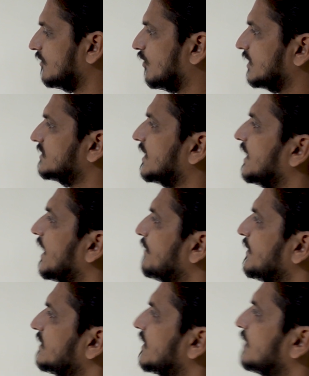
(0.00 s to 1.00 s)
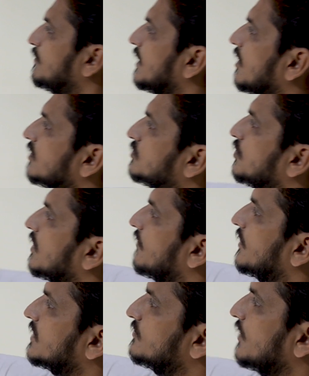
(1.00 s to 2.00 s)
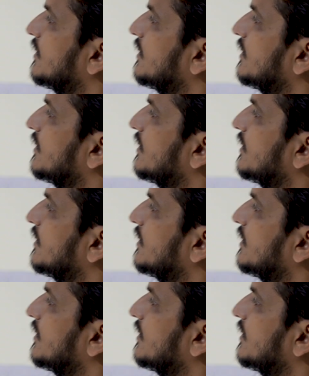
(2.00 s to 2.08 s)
What is the naming that belongs to reference